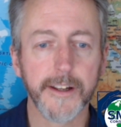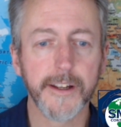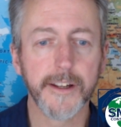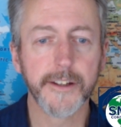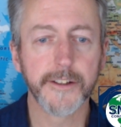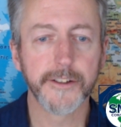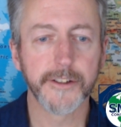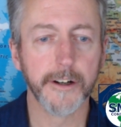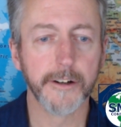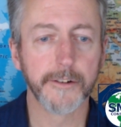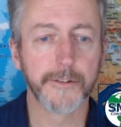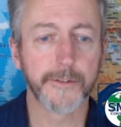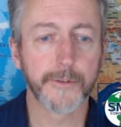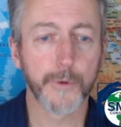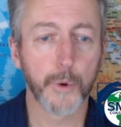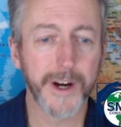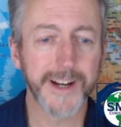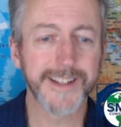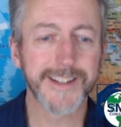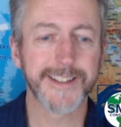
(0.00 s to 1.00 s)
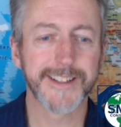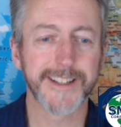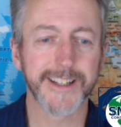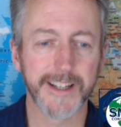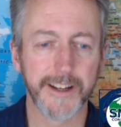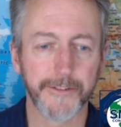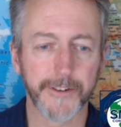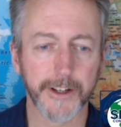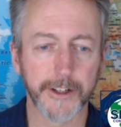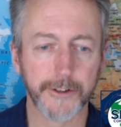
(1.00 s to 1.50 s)
So quite
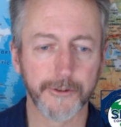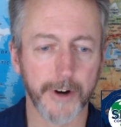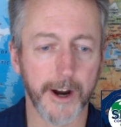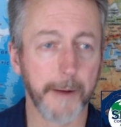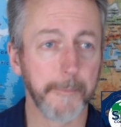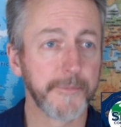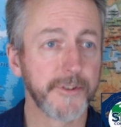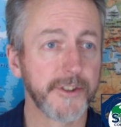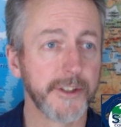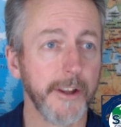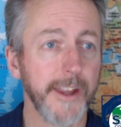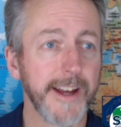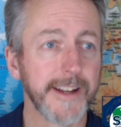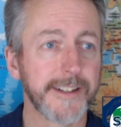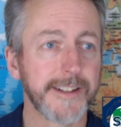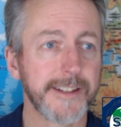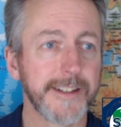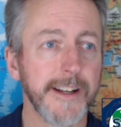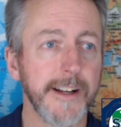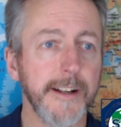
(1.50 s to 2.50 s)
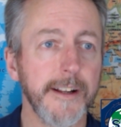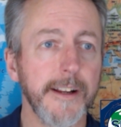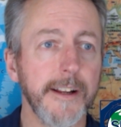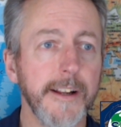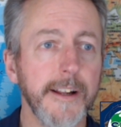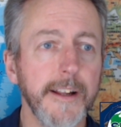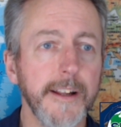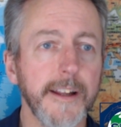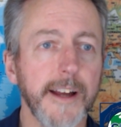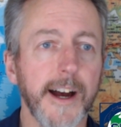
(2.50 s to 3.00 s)
significant drop. So that's
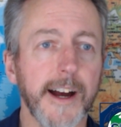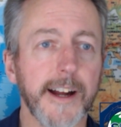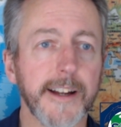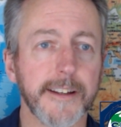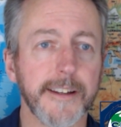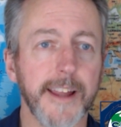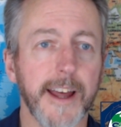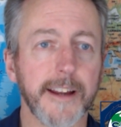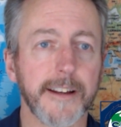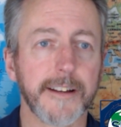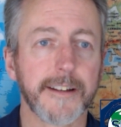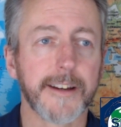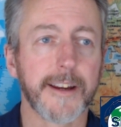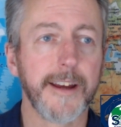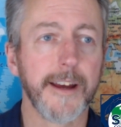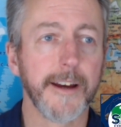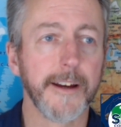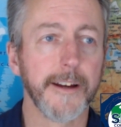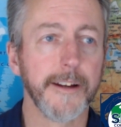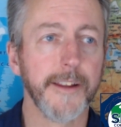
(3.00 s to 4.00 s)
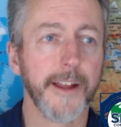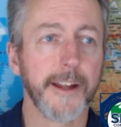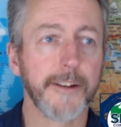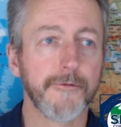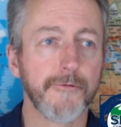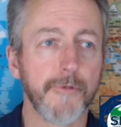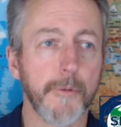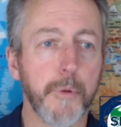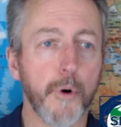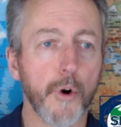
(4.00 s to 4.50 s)
that
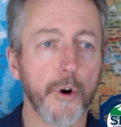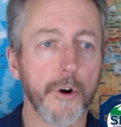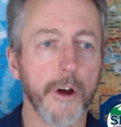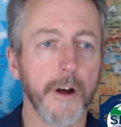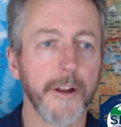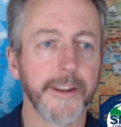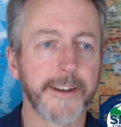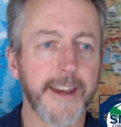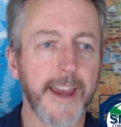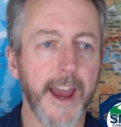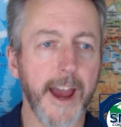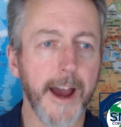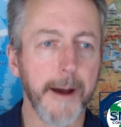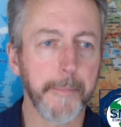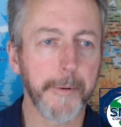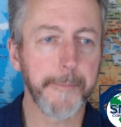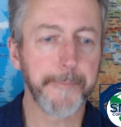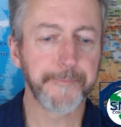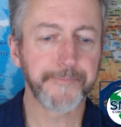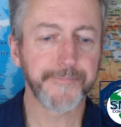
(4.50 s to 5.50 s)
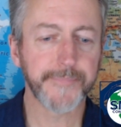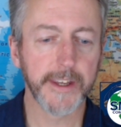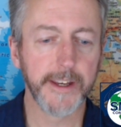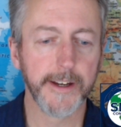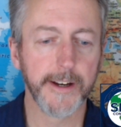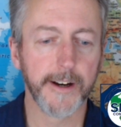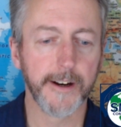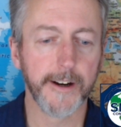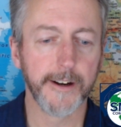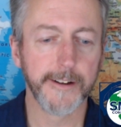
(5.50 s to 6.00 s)
report on the cap,
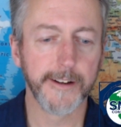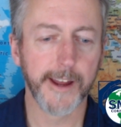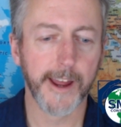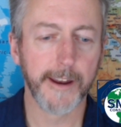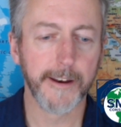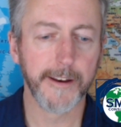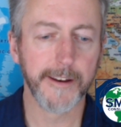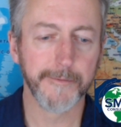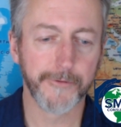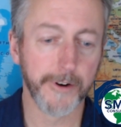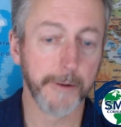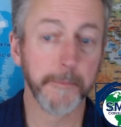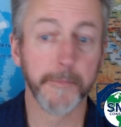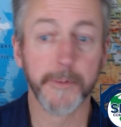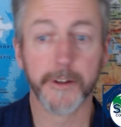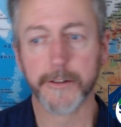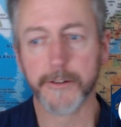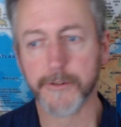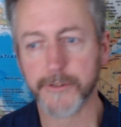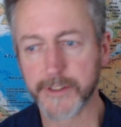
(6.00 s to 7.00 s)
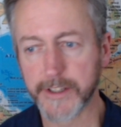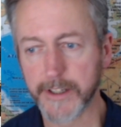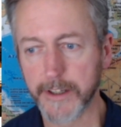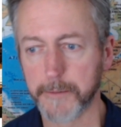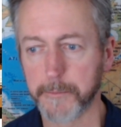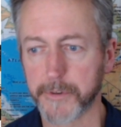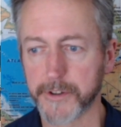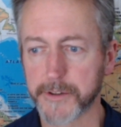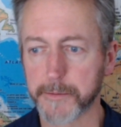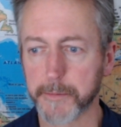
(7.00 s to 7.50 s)
and from the New
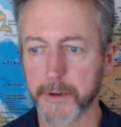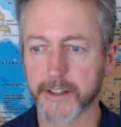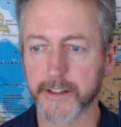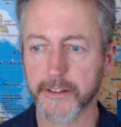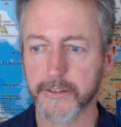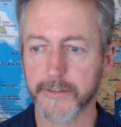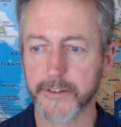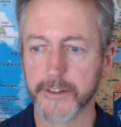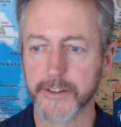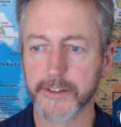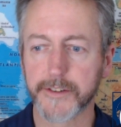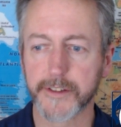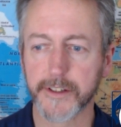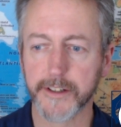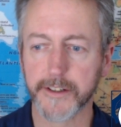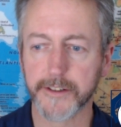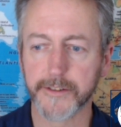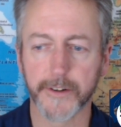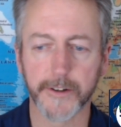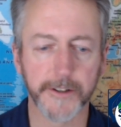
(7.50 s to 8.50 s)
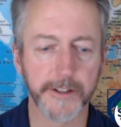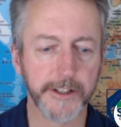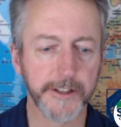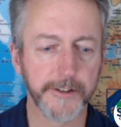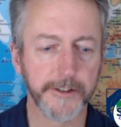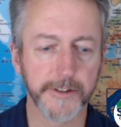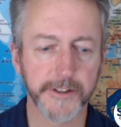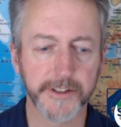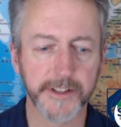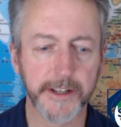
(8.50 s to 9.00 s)
Zealand perspective, is very
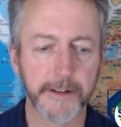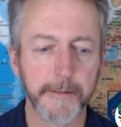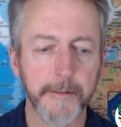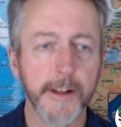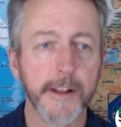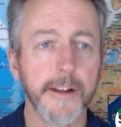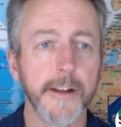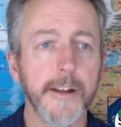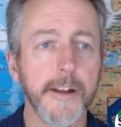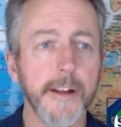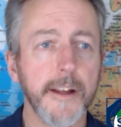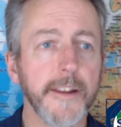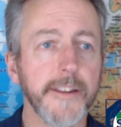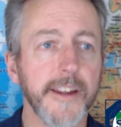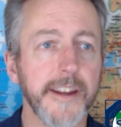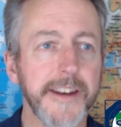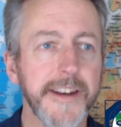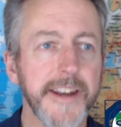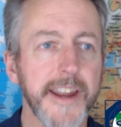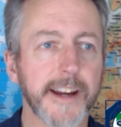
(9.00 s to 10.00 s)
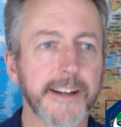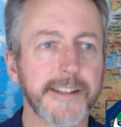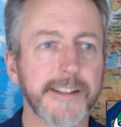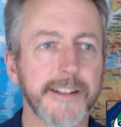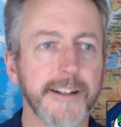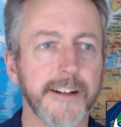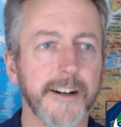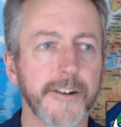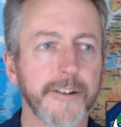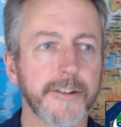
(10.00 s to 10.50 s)
interesting. The next
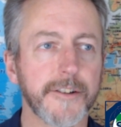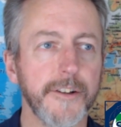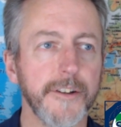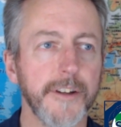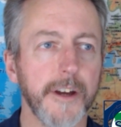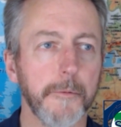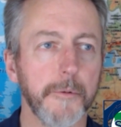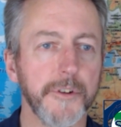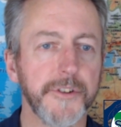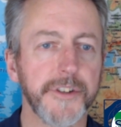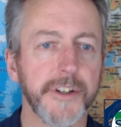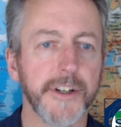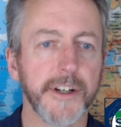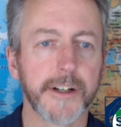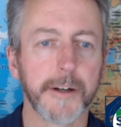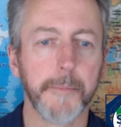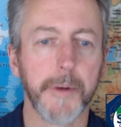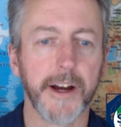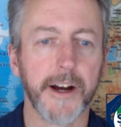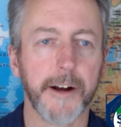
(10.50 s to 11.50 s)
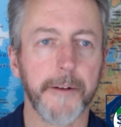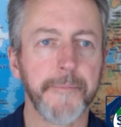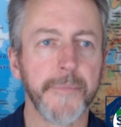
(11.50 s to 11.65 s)
article that we'll talk about